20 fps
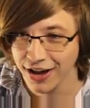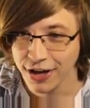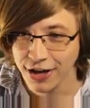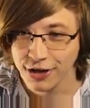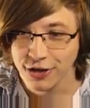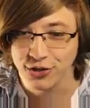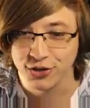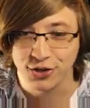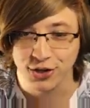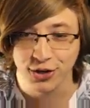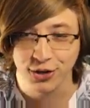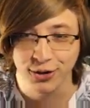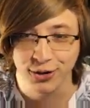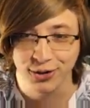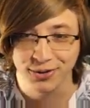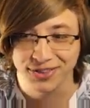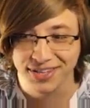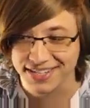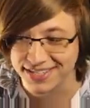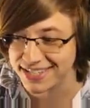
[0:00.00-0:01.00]

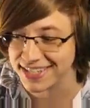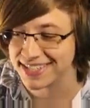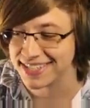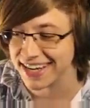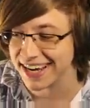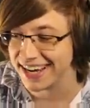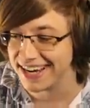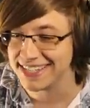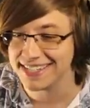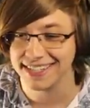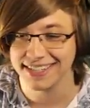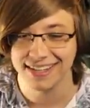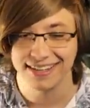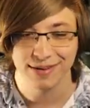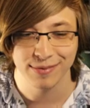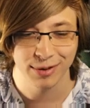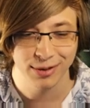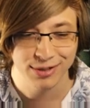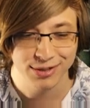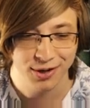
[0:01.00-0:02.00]
Dude, this is easily the
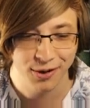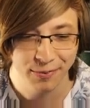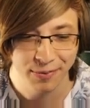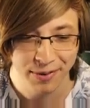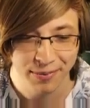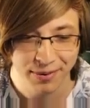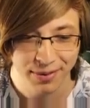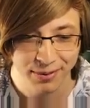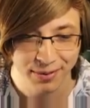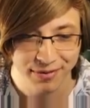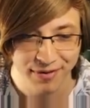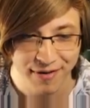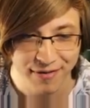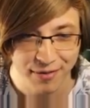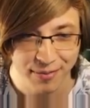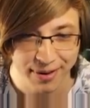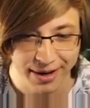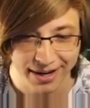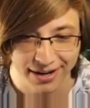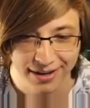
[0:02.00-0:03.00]
most OP build we've ever
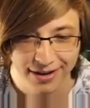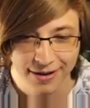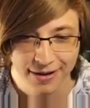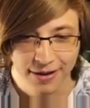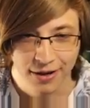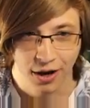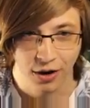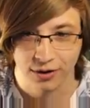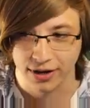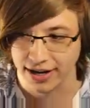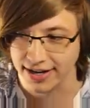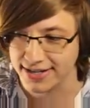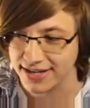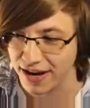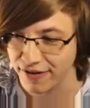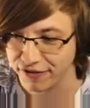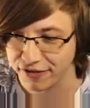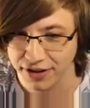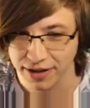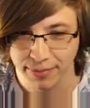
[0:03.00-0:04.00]
made. Okay,
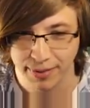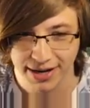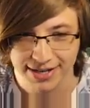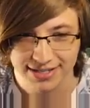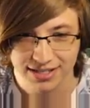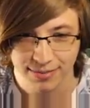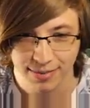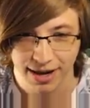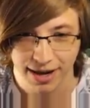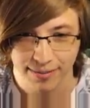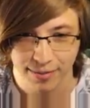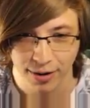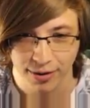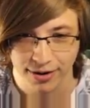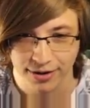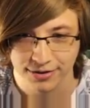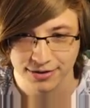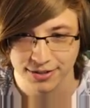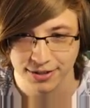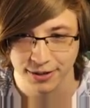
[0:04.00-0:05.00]
definitely buy some ammo
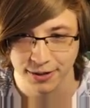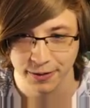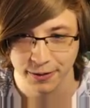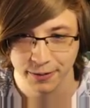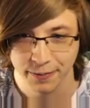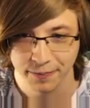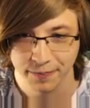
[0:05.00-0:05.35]
here too.